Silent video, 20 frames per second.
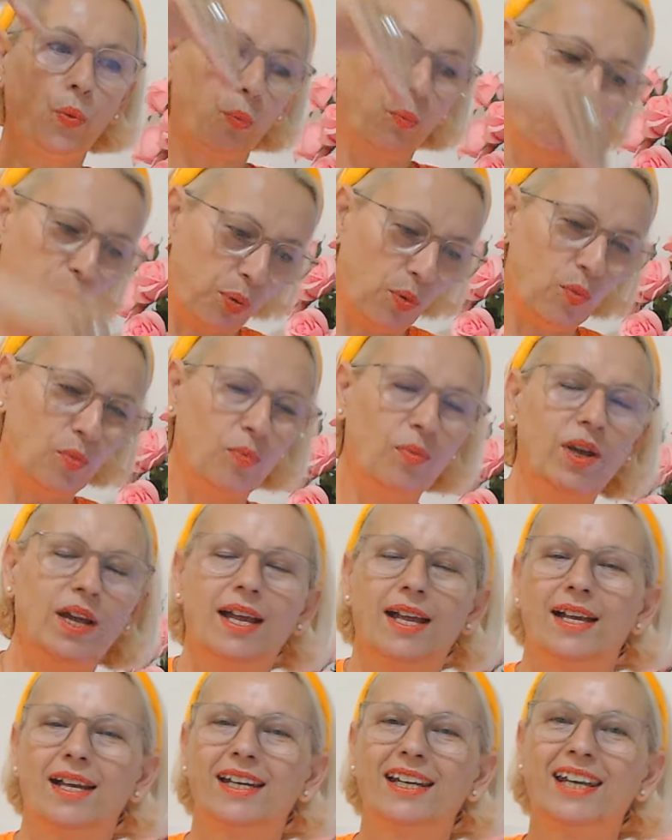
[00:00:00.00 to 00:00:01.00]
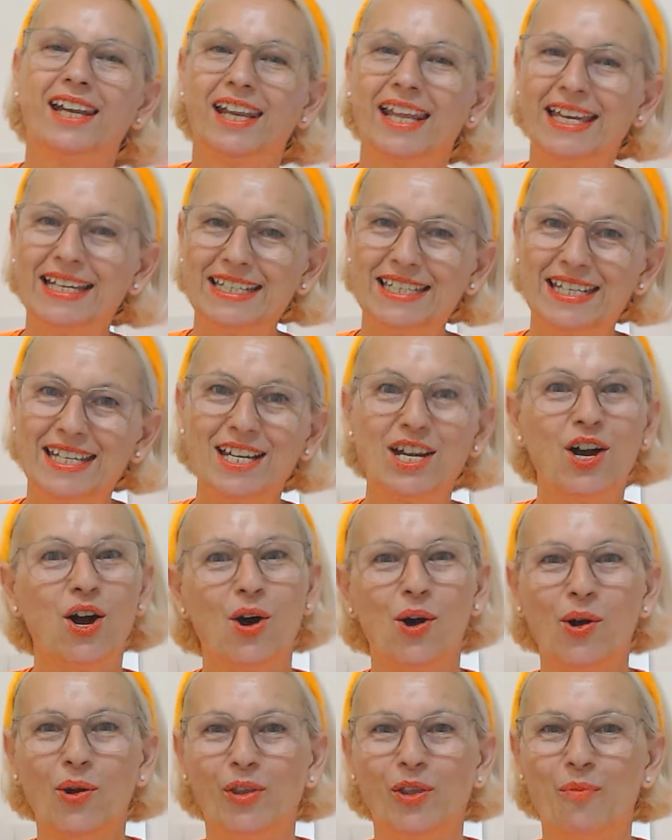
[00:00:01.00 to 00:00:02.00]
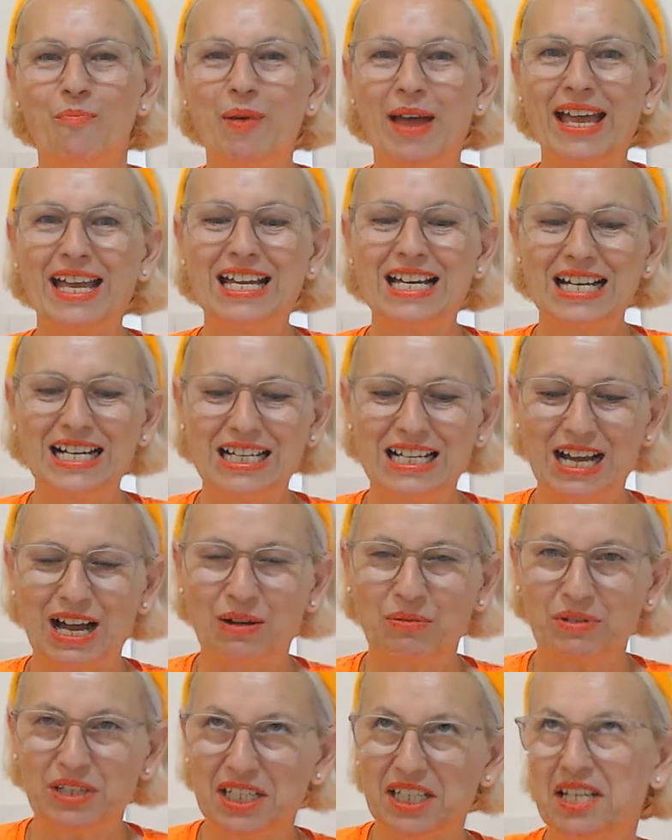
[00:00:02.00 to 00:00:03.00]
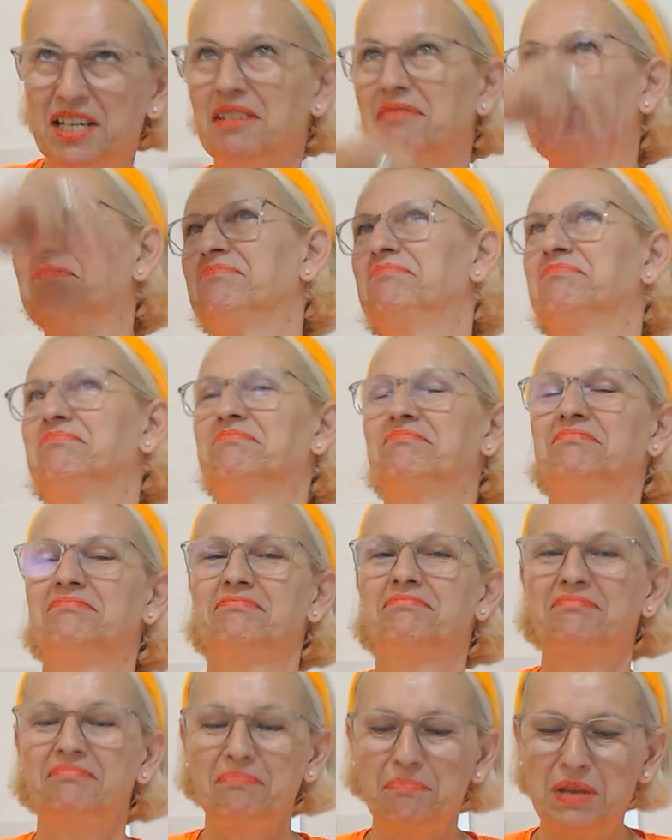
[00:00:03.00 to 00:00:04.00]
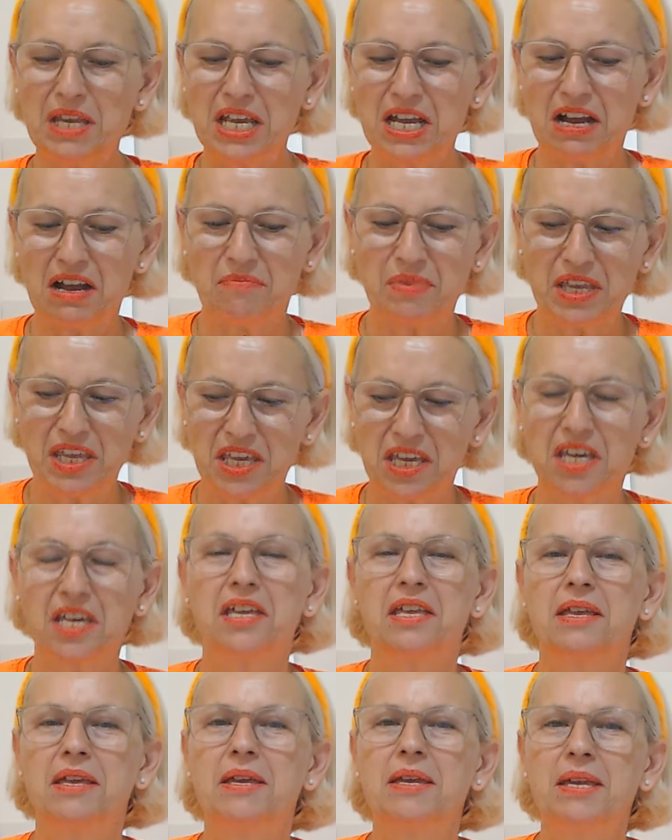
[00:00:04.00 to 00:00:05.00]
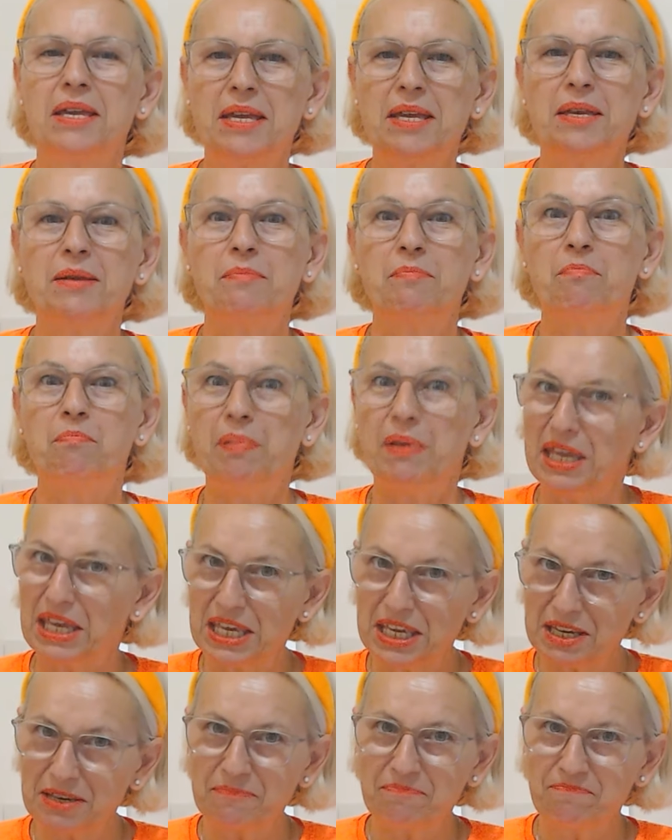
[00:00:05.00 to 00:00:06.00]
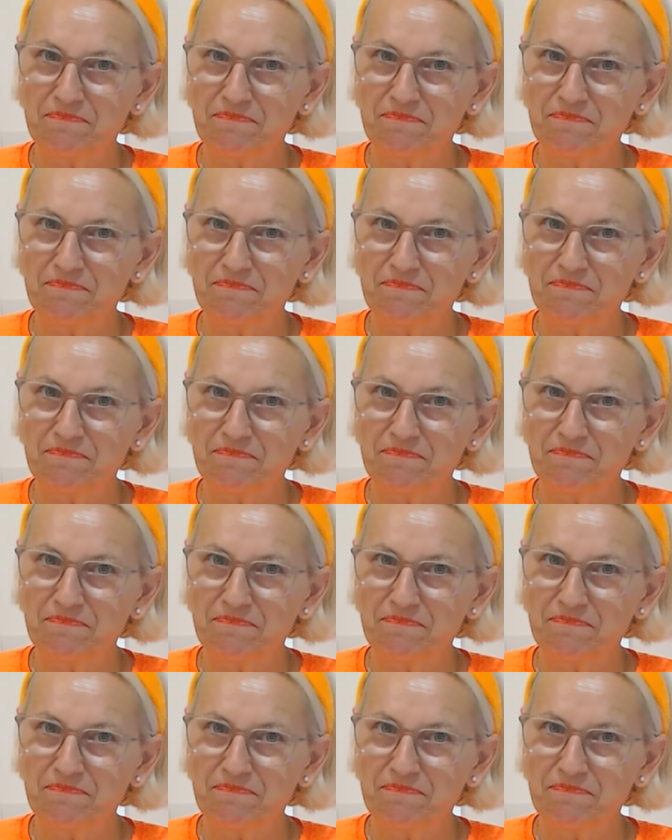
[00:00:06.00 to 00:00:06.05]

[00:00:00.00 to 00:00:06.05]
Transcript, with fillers: boom, landing on your bank account, becoming big.